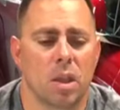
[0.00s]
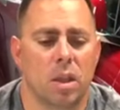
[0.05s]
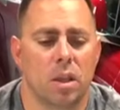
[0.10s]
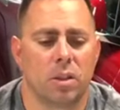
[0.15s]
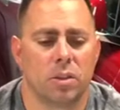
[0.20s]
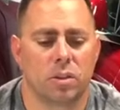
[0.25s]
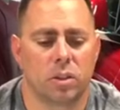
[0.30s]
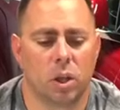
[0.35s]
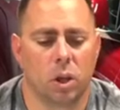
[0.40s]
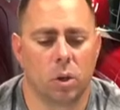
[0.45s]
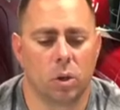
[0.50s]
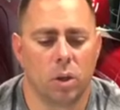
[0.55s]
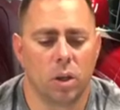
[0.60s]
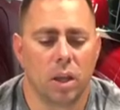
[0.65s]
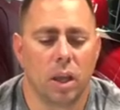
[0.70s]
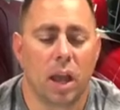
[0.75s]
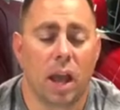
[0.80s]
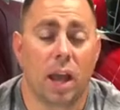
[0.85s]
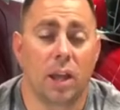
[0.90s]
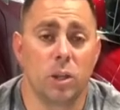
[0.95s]
So
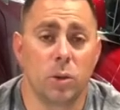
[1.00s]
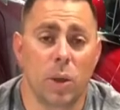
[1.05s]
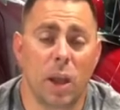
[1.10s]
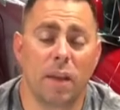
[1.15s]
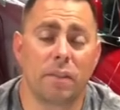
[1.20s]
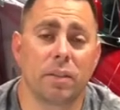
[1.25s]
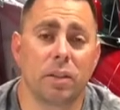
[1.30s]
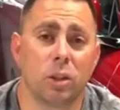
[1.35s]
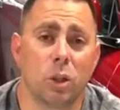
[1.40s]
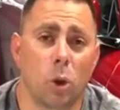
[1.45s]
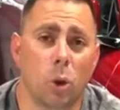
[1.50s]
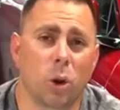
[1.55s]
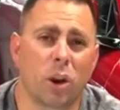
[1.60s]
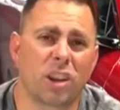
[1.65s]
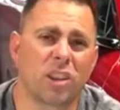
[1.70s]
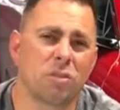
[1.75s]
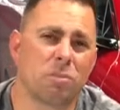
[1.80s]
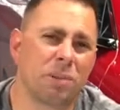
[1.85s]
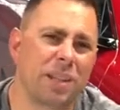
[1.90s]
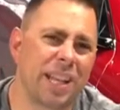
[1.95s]
I do have the
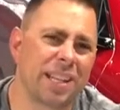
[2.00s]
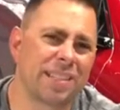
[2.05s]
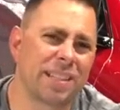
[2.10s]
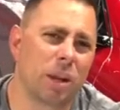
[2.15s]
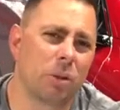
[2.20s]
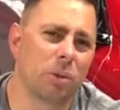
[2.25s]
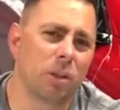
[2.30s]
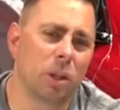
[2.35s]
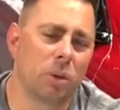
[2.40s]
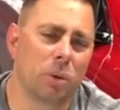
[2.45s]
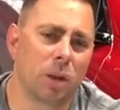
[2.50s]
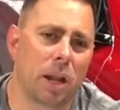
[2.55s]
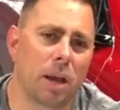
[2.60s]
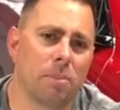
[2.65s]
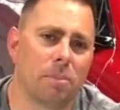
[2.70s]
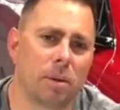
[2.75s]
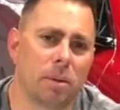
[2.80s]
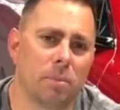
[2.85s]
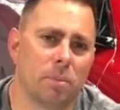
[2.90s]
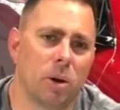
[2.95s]
Lorex, but that's not really what I'm
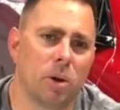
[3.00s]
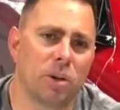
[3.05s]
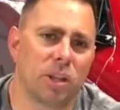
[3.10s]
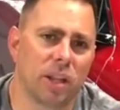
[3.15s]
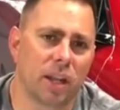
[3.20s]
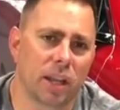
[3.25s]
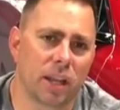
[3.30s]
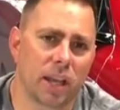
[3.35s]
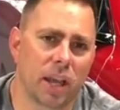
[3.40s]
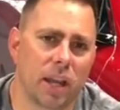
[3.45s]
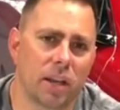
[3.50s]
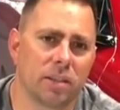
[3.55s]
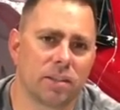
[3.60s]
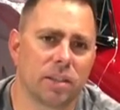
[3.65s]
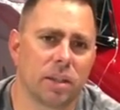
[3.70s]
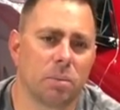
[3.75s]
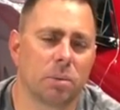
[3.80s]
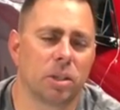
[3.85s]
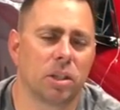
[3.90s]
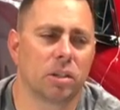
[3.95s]
promoting. I kind of
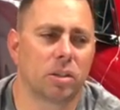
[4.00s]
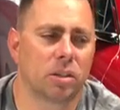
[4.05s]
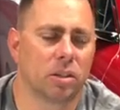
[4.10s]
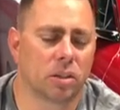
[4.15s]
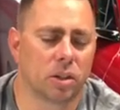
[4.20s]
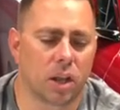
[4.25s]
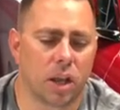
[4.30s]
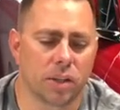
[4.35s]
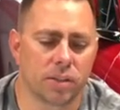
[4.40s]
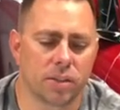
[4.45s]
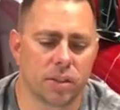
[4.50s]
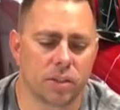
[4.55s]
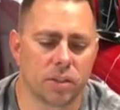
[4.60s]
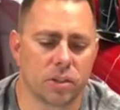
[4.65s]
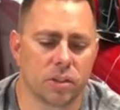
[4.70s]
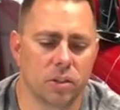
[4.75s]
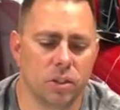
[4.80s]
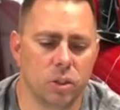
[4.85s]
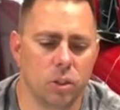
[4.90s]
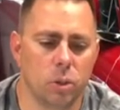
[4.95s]
stumbled across this
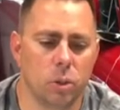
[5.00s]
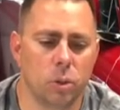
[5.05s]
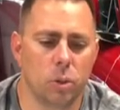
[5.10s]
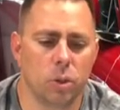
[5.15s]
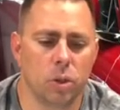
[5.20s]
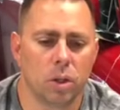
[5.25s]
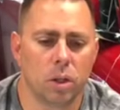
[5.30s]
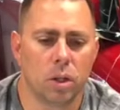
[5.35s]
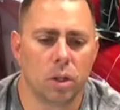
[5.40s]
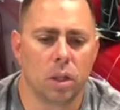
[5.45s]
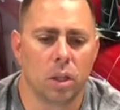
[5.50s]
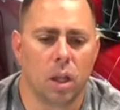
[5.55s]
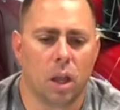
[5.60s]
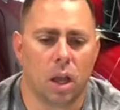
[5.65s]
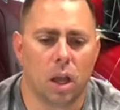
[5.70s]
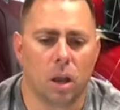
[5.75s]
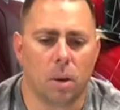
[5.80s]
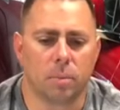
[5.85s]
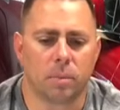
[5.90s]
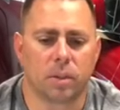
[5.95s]
new
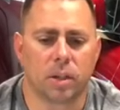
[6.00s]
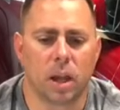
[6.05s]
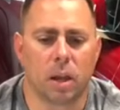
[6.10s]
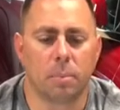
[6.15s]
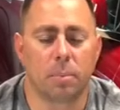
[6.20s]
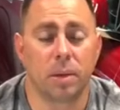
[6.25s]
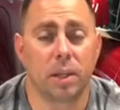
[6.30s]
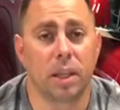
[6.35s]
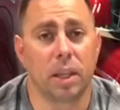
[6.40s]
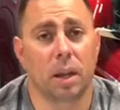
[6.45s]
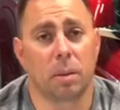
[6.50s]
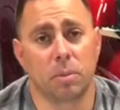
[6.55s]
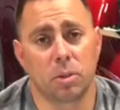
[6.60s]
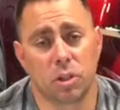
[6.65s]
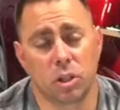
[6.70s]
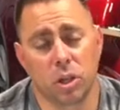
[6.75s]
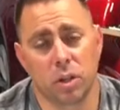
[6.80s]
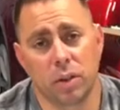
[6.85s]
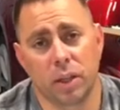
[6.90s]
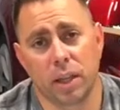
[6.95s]
company, and I'm
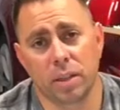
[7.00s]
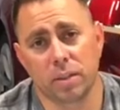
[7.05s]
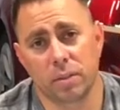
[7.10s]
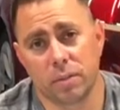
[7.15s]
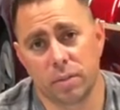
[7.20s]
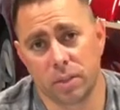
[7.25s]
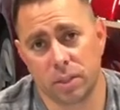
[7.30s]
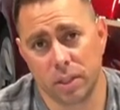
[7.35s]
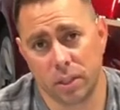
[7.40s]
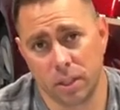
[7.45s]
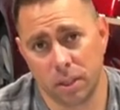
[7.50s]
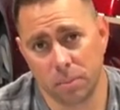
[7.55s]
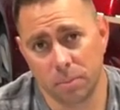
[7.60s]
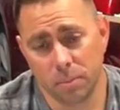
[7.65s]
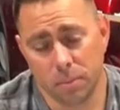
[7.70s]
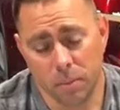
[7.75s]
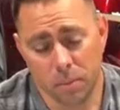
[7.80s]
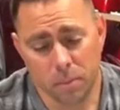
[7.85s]
sure you guys have seen them.